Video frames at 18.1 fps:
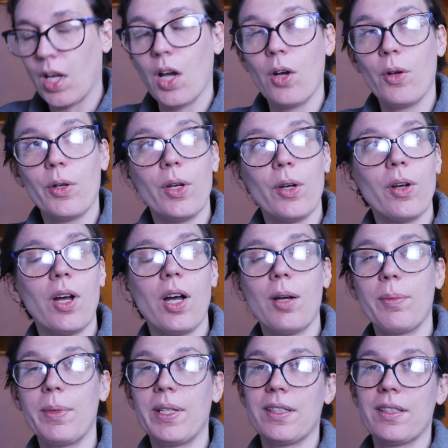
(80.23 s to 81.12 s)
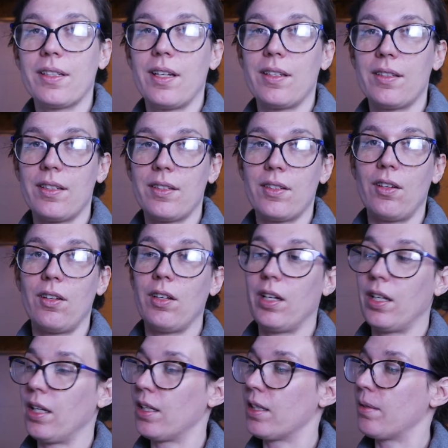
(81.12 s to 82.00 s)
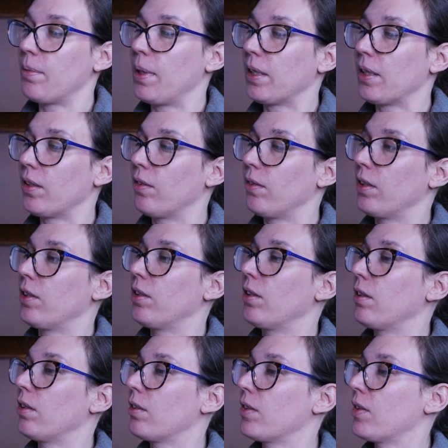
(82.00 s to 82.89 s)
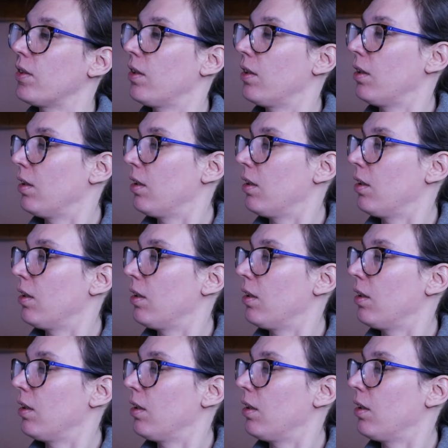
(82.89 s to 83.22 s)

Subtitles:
Oh, no comments because it's all uninspected returns.